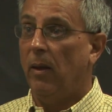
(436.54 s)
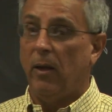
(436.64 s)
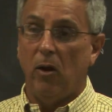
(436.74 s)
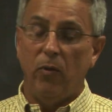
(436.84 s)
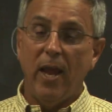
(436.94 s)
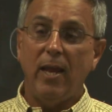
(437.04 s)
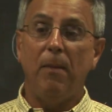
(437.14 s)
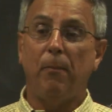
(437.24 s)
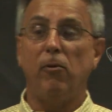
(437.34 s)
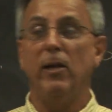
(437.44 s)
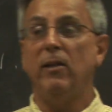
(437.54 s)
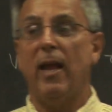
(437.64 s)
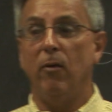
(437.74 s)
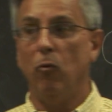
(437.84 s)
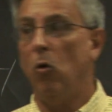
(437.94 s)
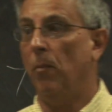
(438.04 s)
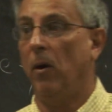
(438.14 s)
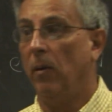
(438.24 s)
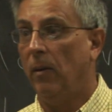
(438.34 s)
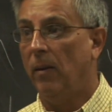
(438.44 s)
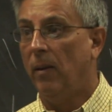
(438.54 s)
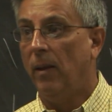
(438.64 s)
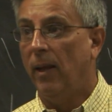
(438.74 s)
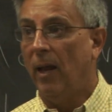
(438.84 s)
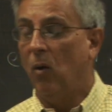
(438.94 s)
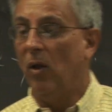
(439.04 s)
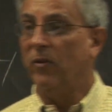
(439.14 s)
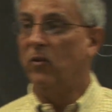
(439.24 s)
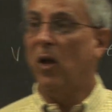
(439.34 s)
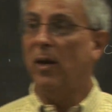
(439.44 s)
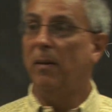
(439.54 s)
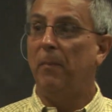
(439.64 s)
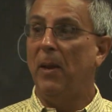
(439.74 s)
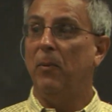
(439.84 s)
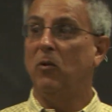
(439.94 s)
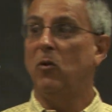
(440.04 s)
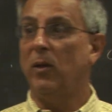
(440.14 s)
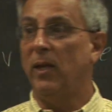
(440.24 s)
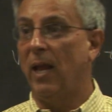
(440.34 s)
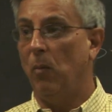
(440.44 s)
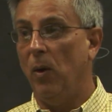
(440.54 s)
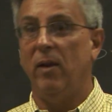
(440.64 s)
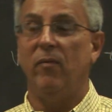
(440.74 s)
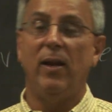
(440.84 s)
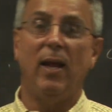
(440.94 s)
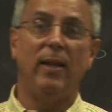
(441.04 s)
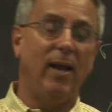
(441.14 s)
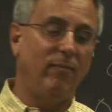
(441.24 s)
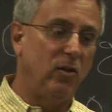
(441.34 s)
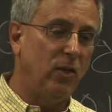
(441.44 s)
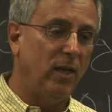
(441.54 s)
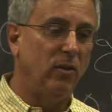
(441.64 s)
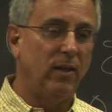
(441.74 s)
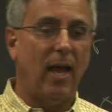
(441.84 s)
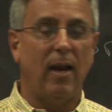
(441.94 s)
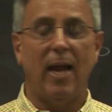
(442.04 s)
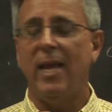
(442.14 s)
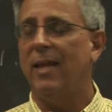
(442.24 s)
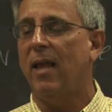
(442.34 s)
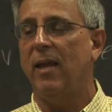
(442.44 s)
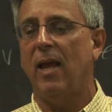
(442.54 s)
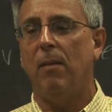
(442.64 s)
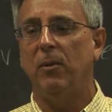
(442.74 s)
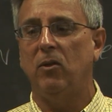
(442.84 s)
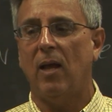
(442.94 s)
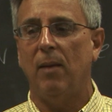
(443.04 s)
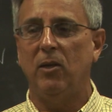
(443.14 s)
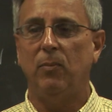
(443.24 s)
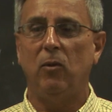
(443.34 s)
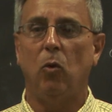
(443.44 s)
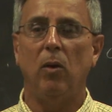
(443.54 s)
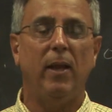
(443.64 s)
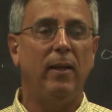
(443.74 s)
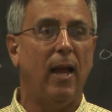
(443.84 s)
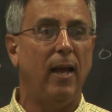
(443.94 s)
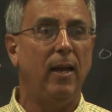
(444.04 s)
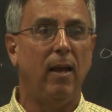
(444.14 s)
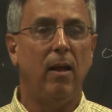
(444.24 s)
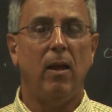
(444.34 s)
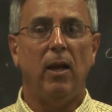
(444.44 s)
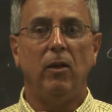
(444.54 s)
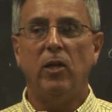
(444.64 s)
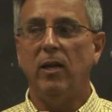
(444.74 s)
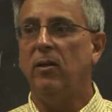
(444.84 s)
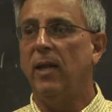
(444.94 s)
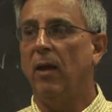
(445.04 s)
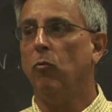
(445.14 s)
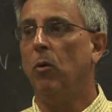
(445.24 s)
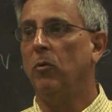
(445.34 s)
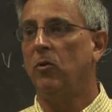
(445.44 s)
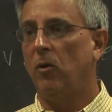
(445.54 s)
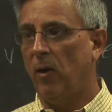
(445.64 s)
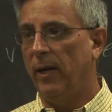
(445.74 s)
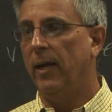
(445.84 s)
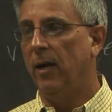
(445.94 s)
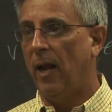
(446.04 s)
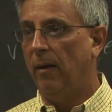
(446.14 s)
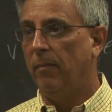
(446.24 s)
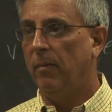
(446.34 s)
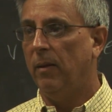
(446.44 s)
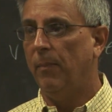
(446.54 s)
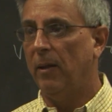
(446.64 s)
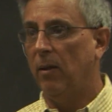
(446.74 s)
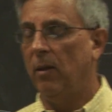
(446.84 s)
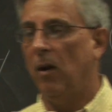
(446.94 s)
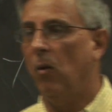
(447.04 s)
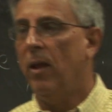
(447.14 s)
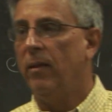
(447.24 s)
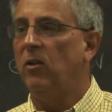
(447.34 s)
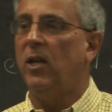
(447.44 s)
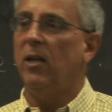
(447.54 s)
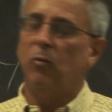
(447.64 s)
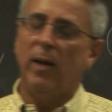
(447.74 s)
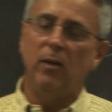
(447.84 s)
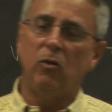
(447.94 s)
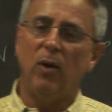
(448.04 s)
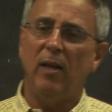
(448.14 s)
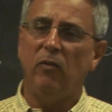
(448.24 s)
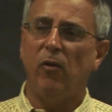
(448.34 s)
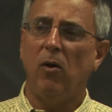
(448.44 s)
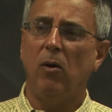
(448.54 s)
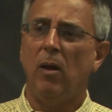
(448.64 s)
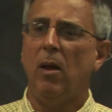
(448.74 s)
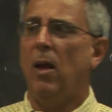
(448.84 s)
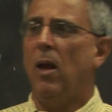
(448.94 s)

You know, they can print a rumor, and all of a sudden people start to get wind of it and they have to chase it down. I can't tell you how much time I spend during my day chasing down rumors that are on the internet about you know, this kid's ready to transfer,